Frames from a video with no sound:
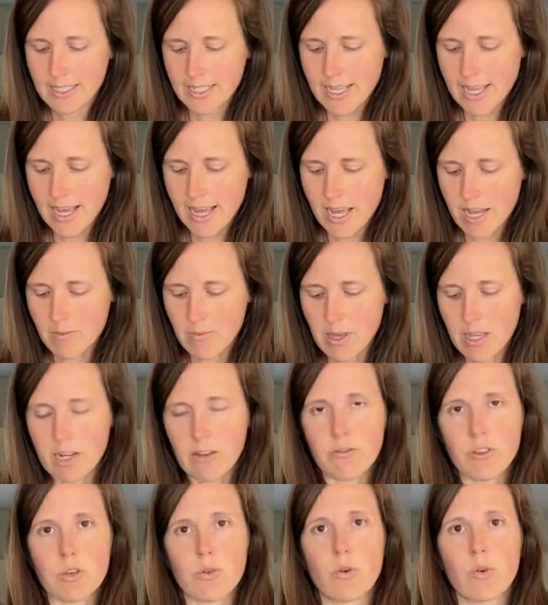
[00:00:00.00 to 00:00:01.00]
Um, and
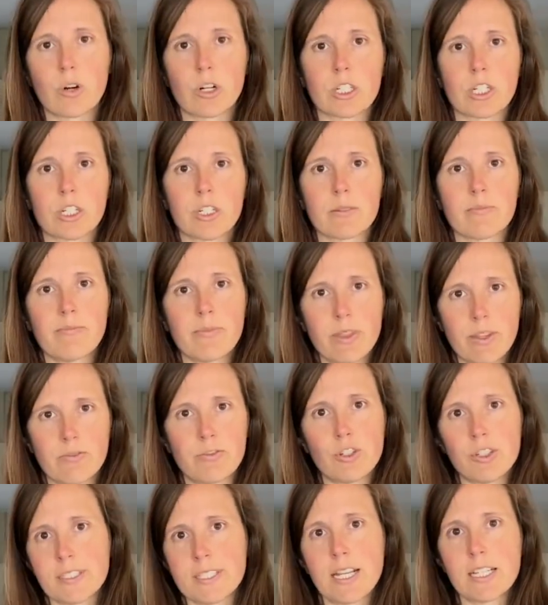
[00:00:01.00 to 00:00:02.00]
if you order the
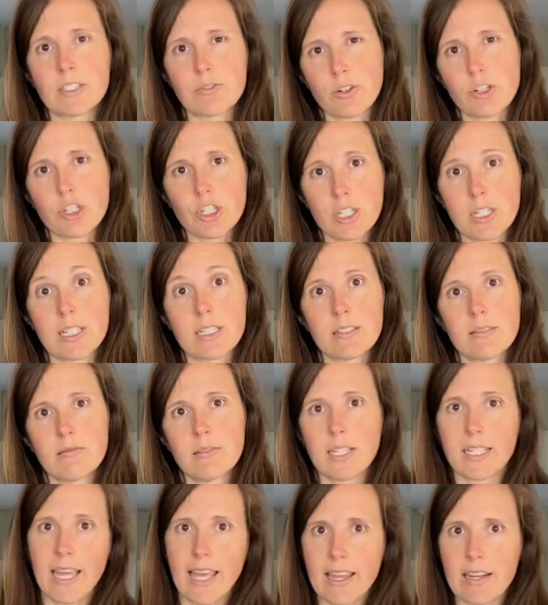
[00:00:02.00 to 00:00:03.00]
full size version, it
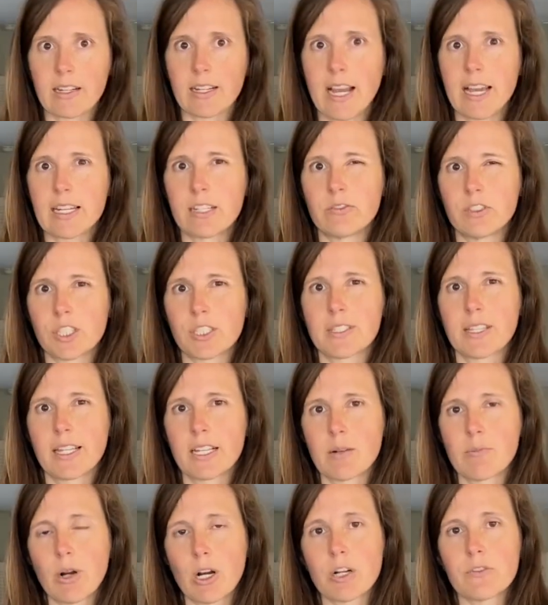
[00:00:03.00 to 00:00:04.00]
again kind of looks like a
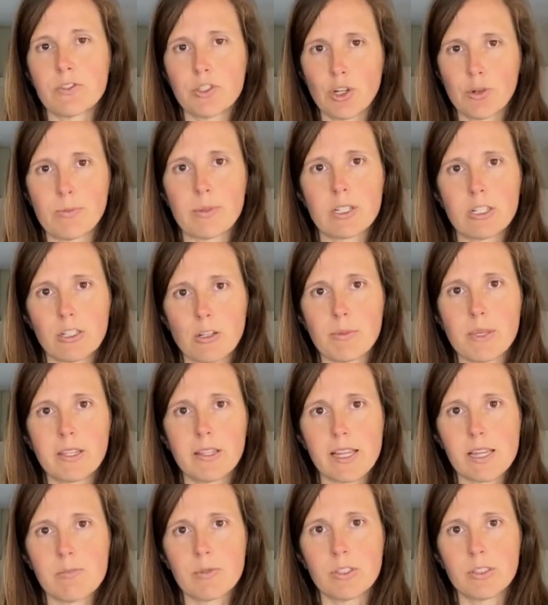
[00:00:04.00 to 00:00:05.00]
bar of soap, but it'll be
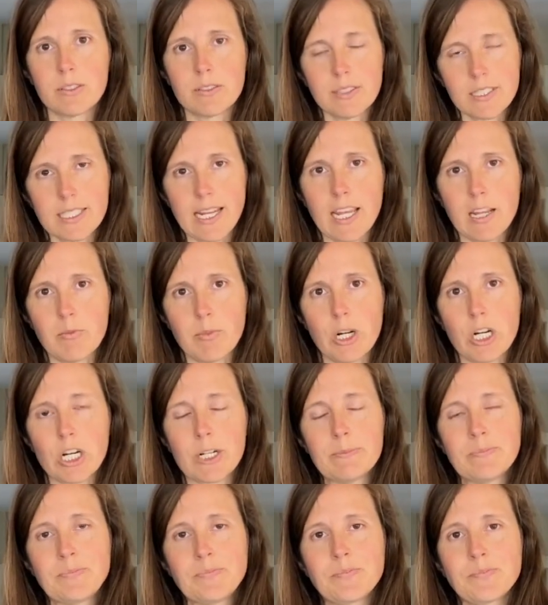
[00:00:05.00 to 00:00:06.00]
labeled stain
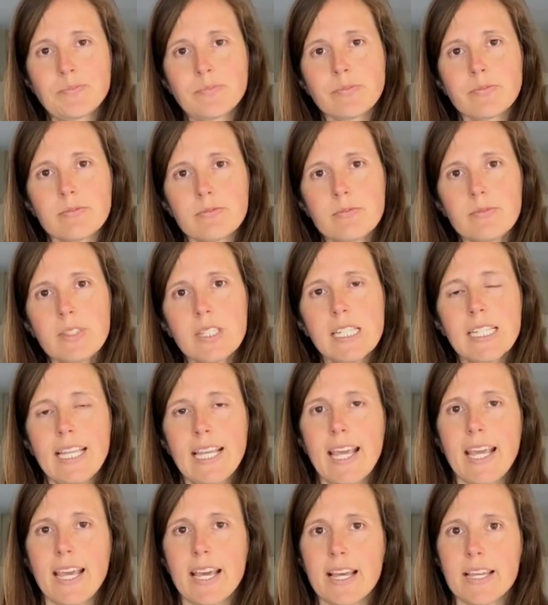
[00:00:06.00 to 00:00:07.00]
bar.
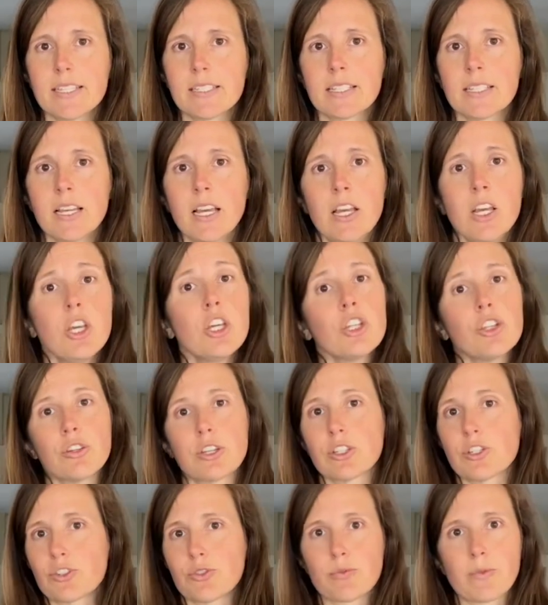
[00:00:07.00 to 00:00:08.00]
And you
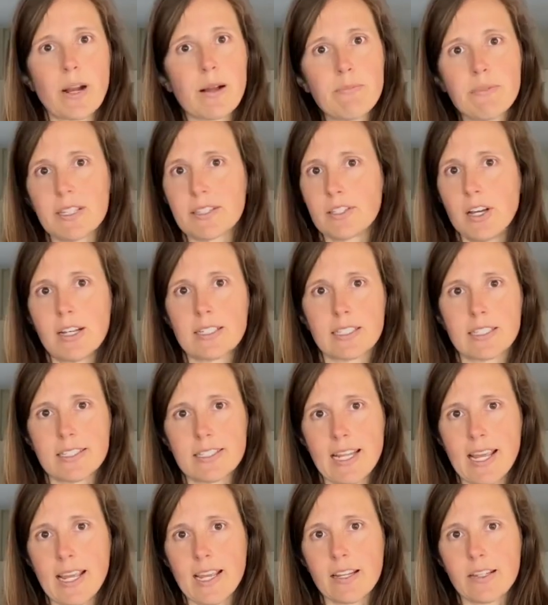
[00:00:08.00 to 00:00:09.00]
can just rub this onto
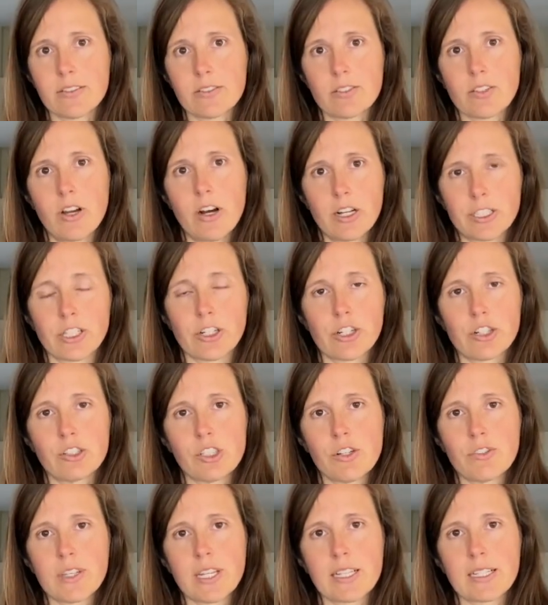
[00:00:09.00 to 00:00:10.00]
stains on your
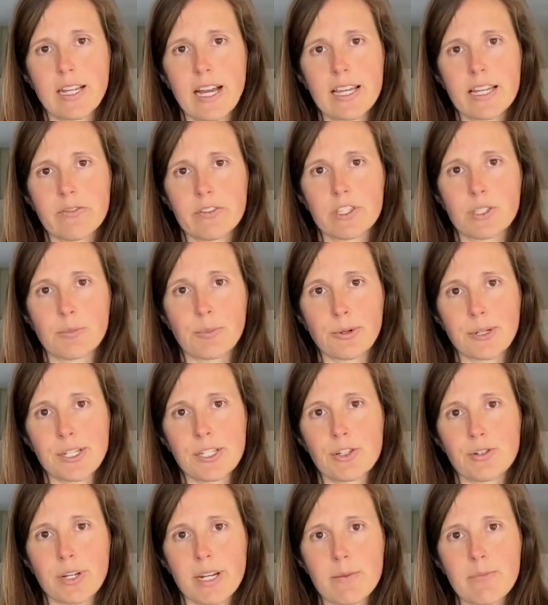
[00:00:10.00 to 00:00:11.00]
clothing kind of as a
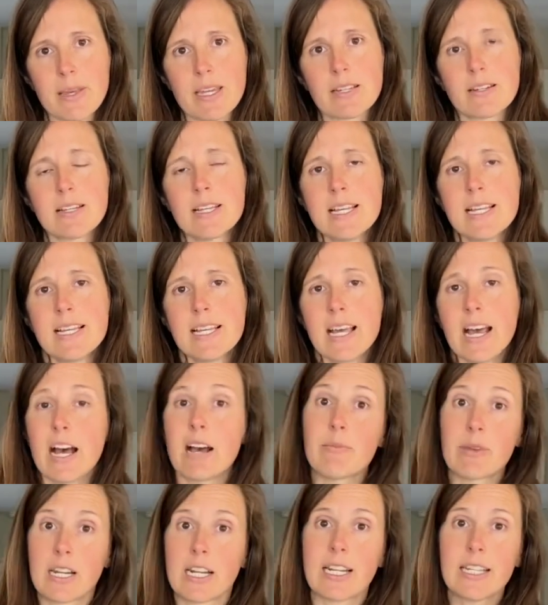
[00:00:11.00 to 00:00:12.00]
pre-treatment. Um,
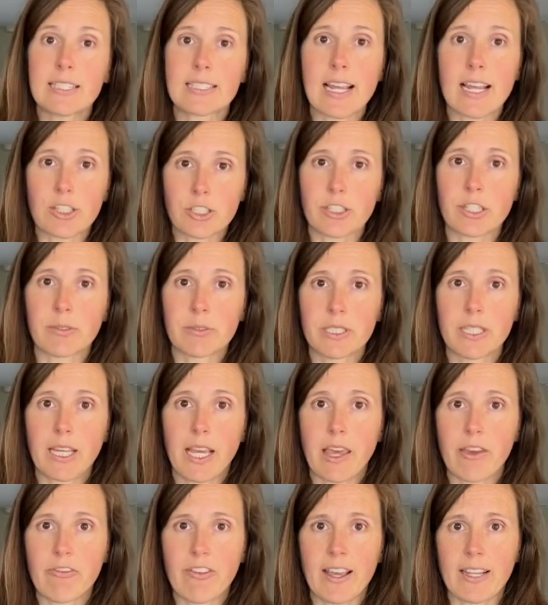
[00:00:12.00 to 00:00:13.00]
and it is actually really
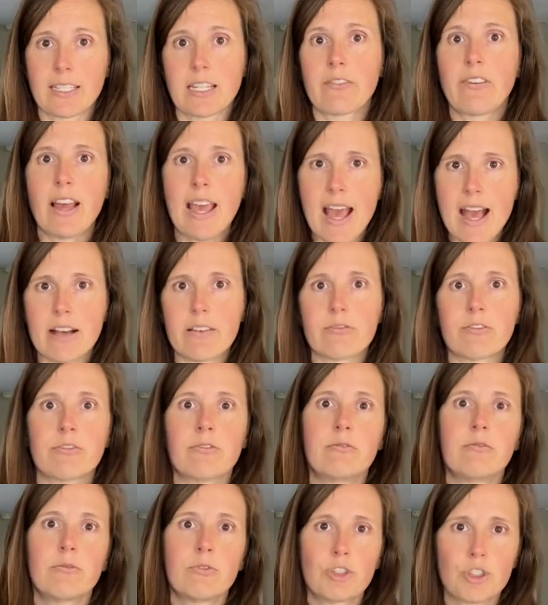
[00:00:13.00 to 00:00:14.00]
effective. I have
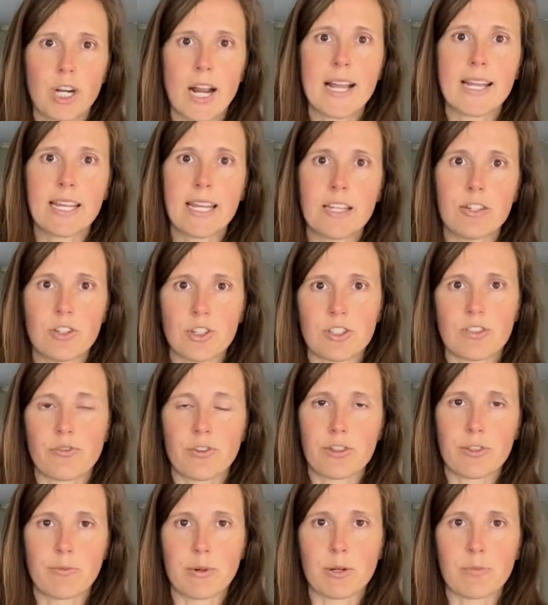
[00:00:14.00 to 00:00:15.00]
tried it just for
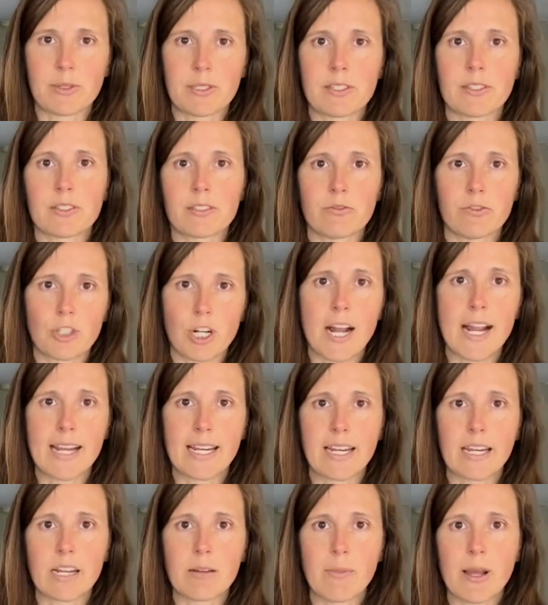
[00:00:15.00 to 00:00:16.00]
the purposes of trying
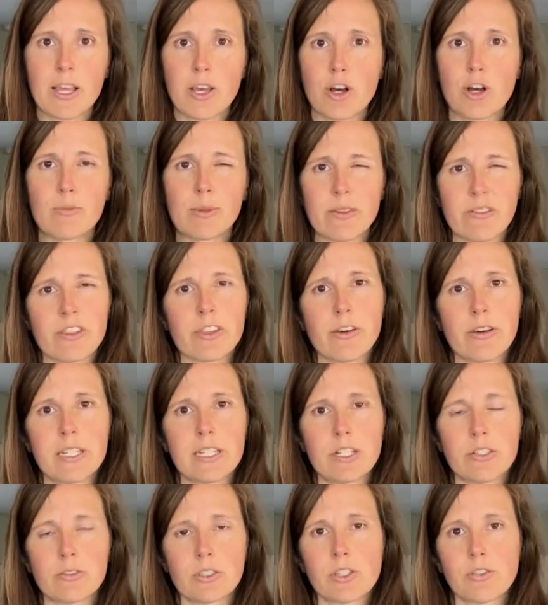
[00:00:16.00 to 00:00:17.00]
it in my home, even though I
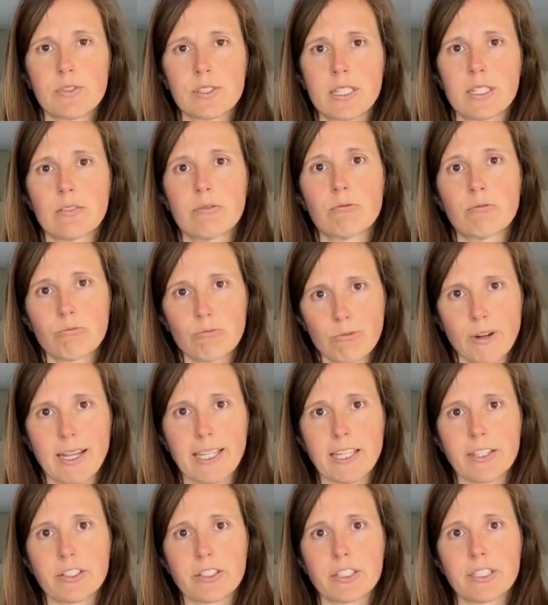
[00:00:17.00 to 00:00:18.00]
don't use it
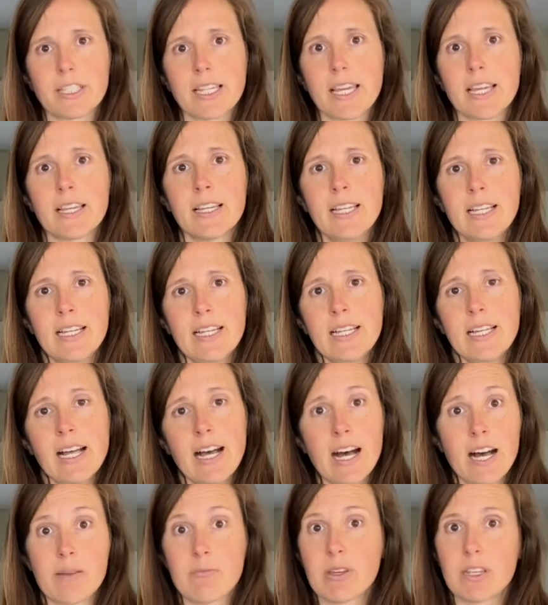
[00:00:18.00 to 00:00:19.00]
regularly,
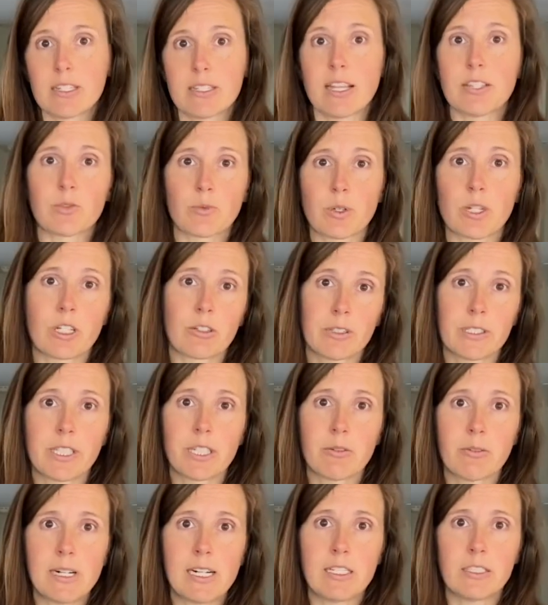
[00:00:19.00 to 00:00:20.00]
um, it does work really
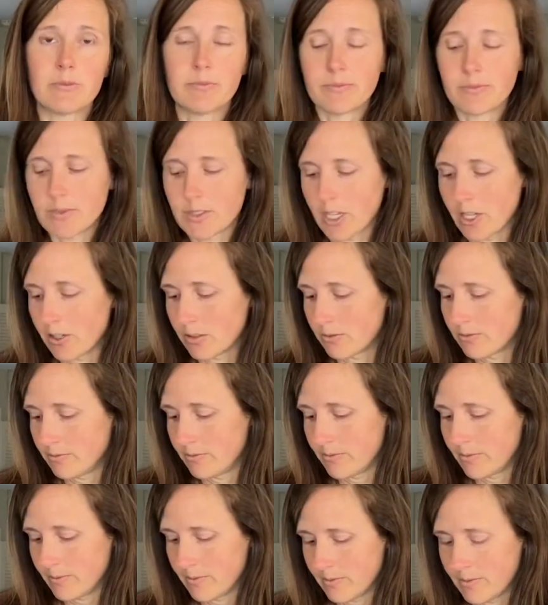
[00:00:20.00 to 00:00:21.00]
well. So,
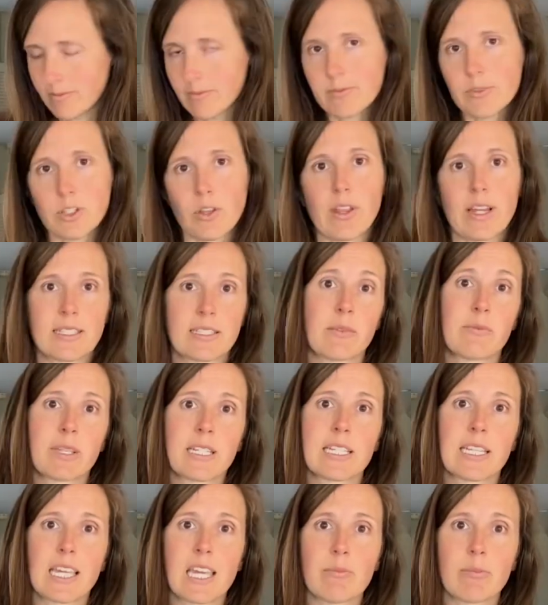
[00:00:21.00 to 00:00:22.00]
so that's something
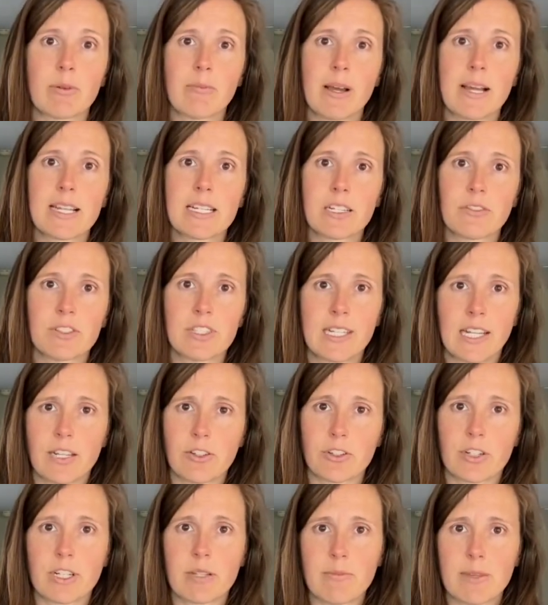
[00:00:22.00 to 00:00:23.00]
to keep in mind if stain
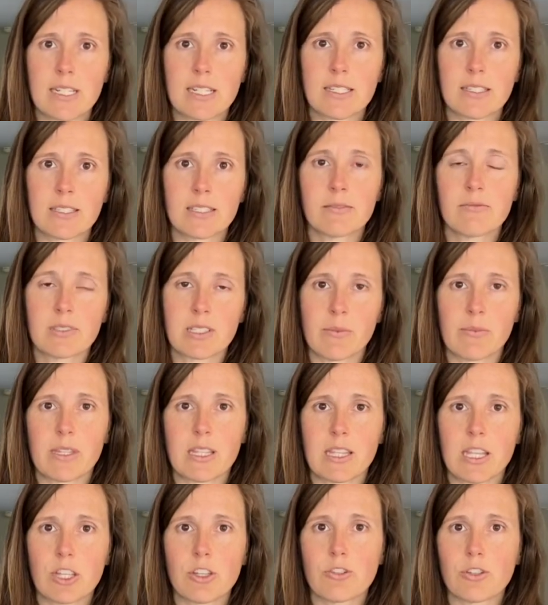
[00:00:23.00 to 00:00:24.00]
treatment is something
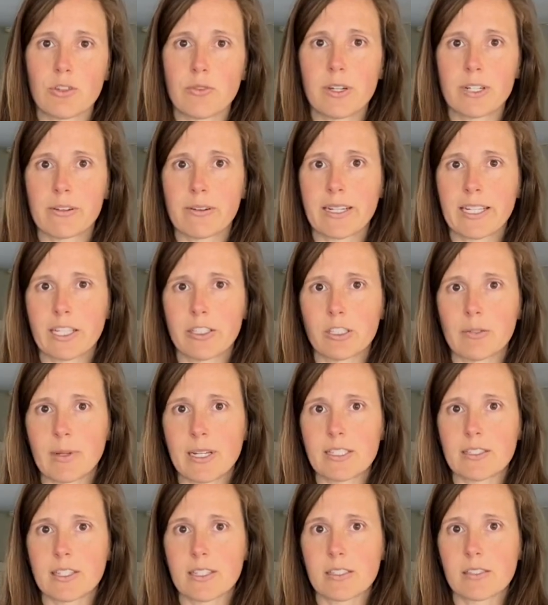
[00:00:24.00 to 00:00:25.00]
that you do on a regular
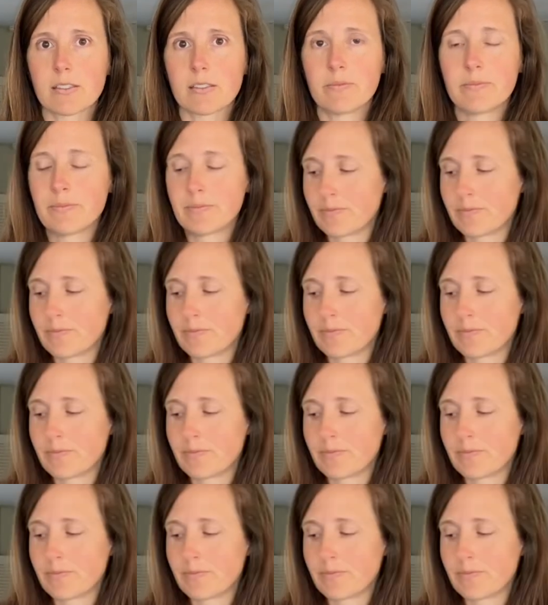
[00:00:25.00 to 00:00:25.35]
basis.